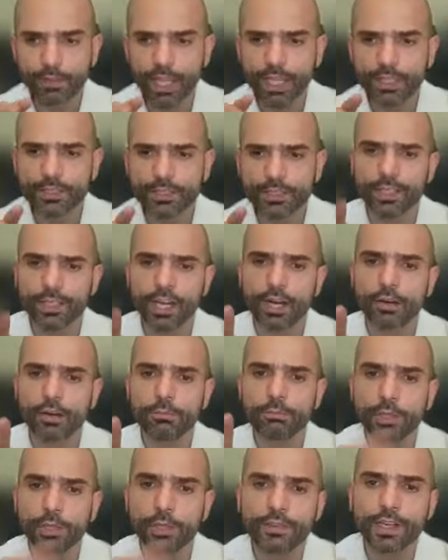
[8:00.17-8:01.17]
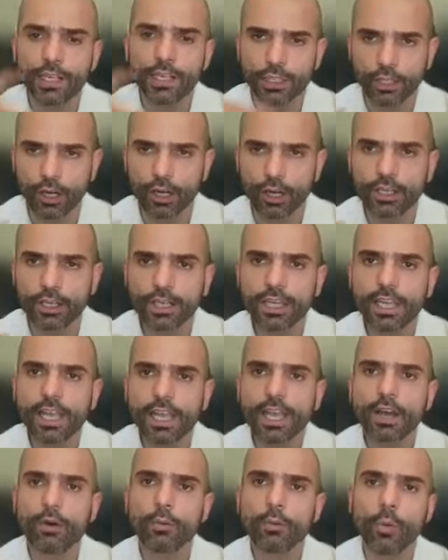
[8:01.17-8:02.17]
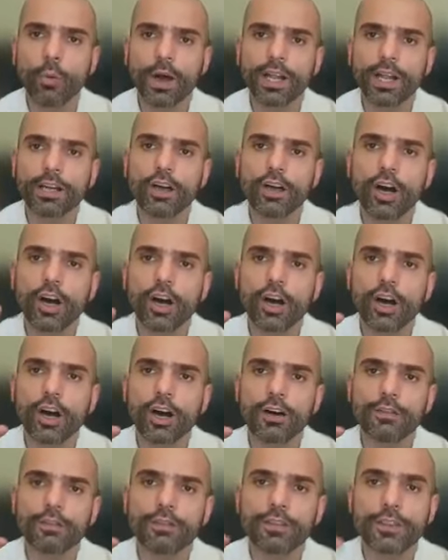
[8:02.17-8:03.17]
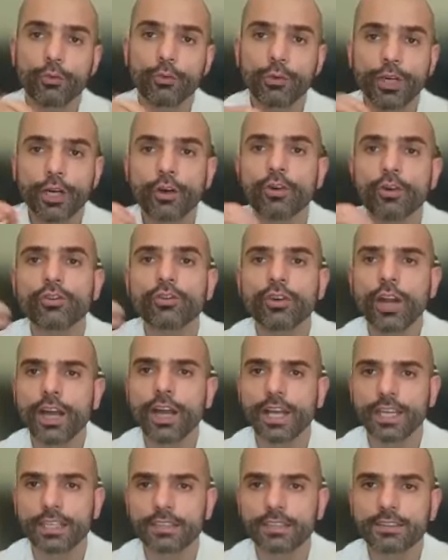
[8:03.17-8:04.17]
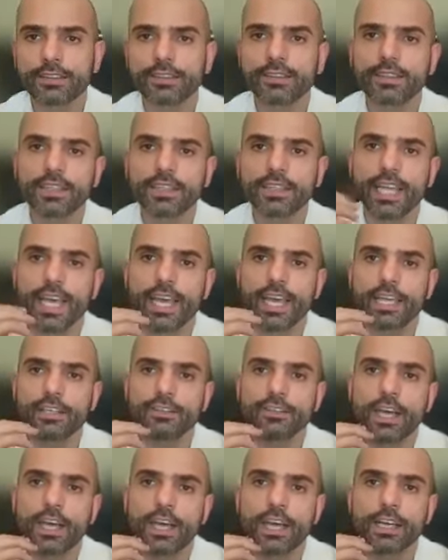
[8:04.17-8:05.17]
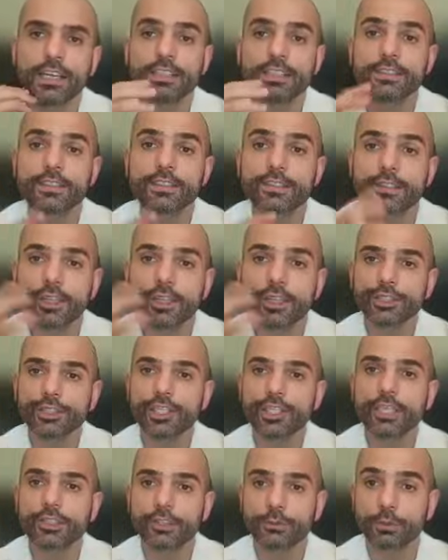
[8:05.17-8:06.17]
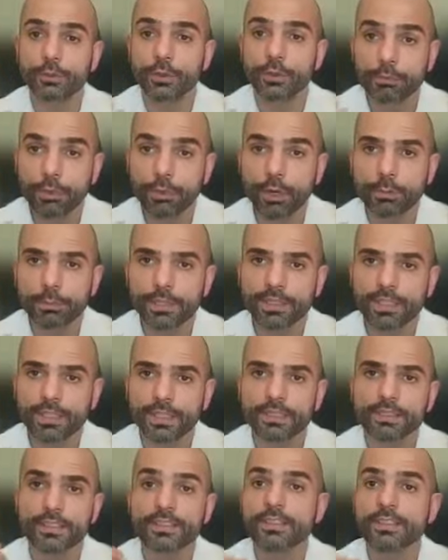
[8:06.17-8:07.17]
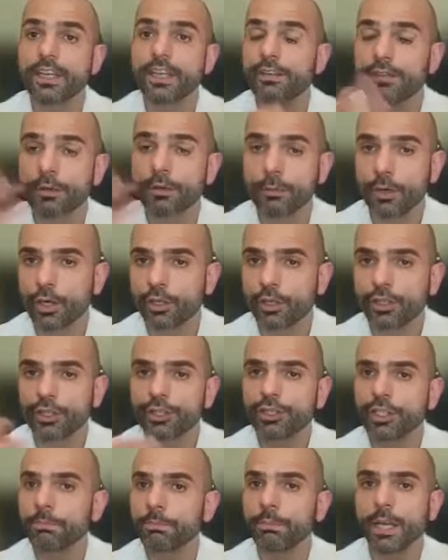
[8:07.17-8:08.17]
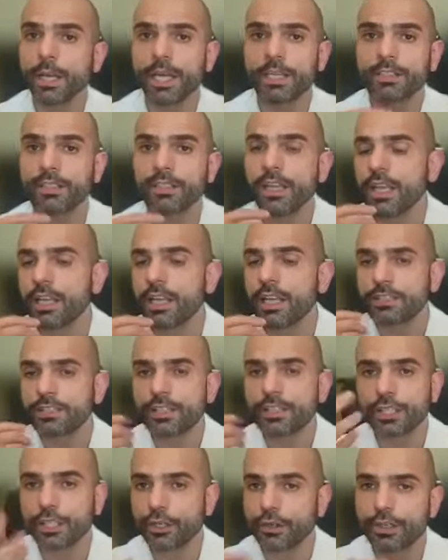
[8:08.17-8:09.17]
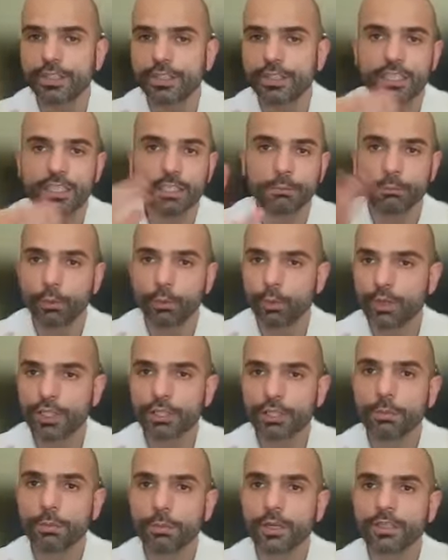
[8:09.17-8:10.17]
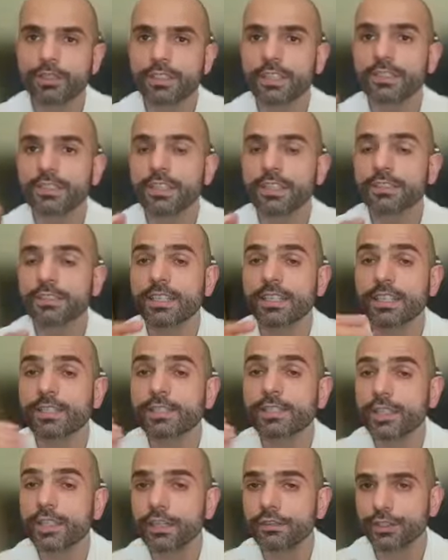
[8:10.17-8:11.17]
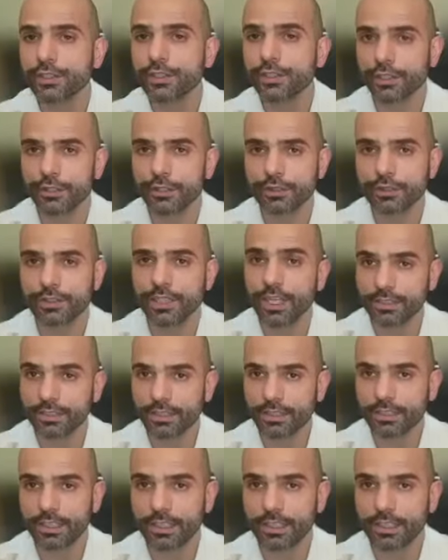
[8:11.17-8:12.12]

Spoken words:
And so now moving along, one of the real rights that is associated with properties, aside from ownership and security, mortgage bonds, is things like servitudes, as